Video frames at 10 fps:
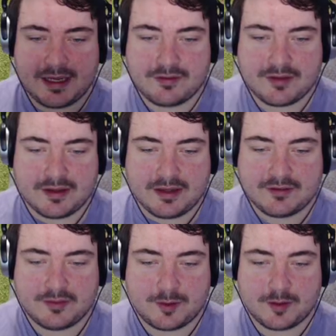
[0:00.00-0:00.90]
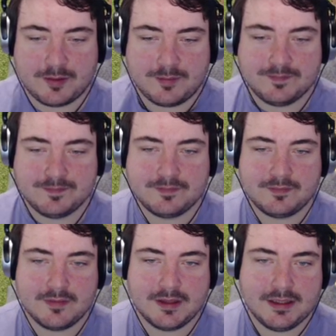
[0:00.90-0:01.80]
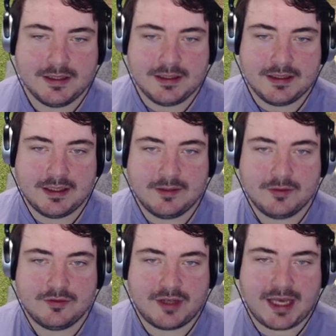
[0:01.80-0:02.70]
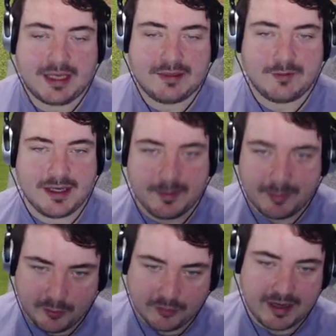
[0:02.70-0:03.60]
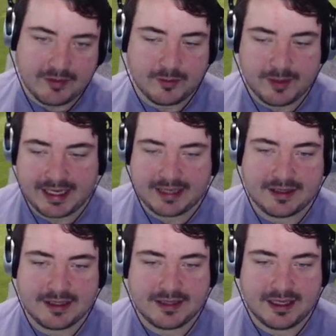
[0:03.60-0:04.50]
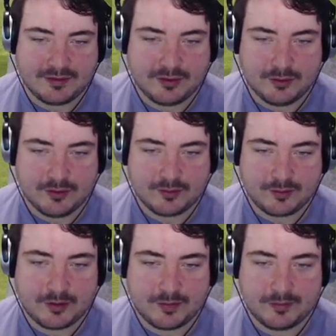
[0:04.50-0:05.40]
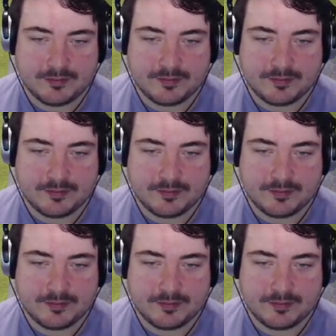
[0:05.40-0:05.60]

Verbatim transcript: I think that's the problem. Yeah, once again, you ball round the wicket, it that's always a problem.